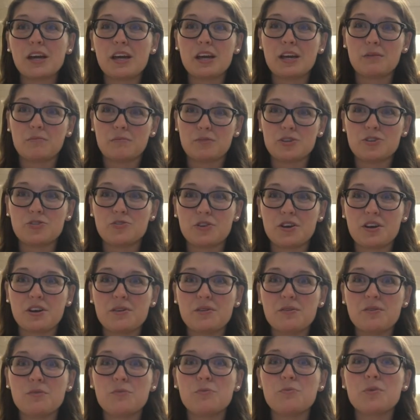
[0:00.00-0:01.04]
imagery,
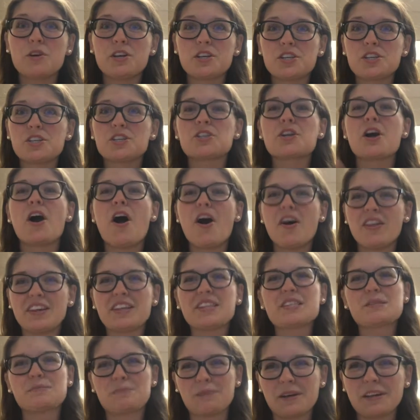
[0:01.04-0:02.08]
which I'll
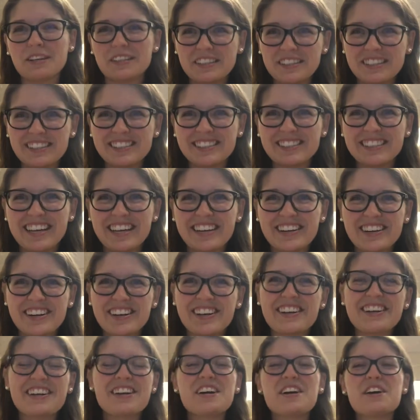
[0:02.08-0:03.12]
explain a little
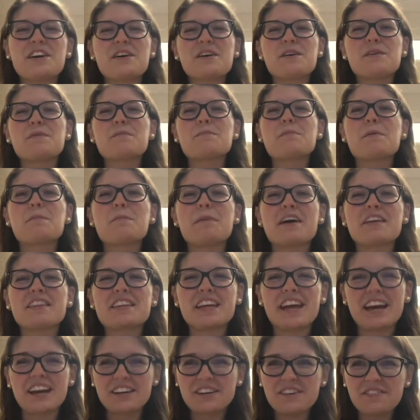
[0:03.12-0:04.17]
later. But by
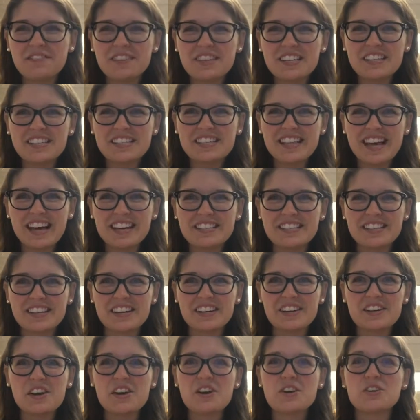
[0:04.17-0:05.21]
the end of this
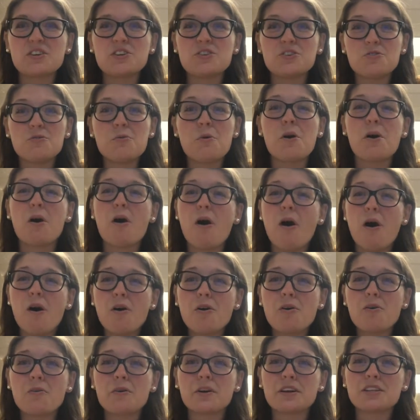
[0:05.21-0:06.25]
lesson, you are
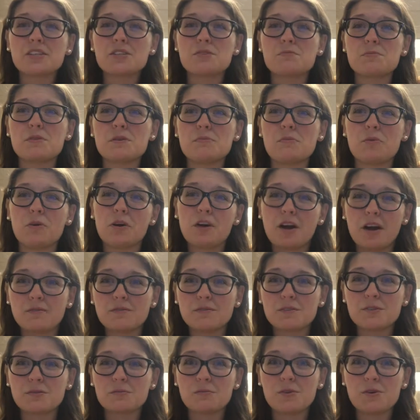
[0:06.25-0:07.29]
all going to be more
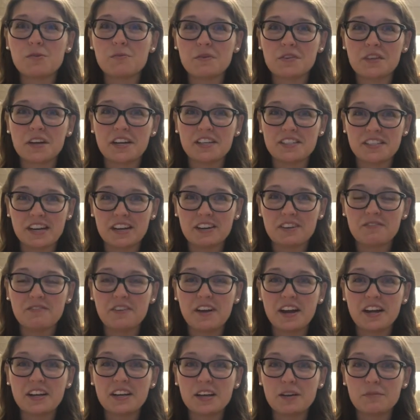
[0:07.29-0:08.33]
comfortable with
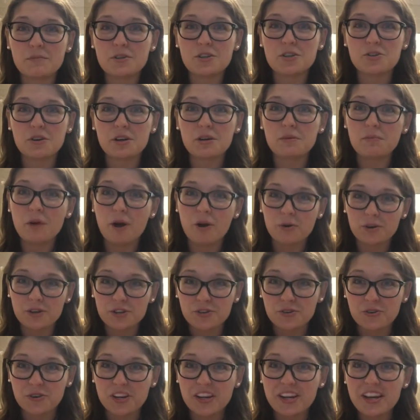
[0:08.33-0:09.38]
identifying imagery in
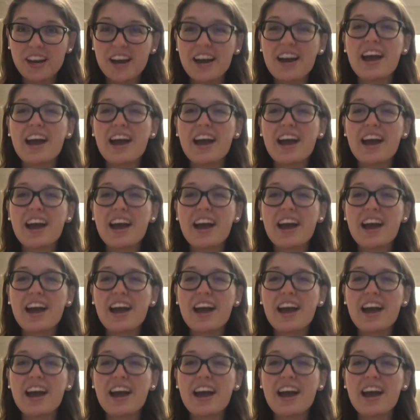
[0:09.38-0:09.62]
poetry,